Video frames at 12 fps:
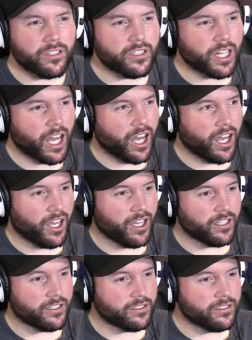Good
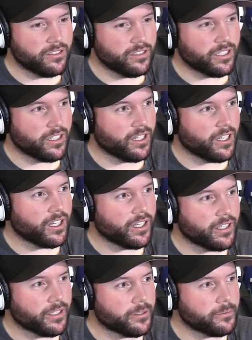eye. Good eye. And the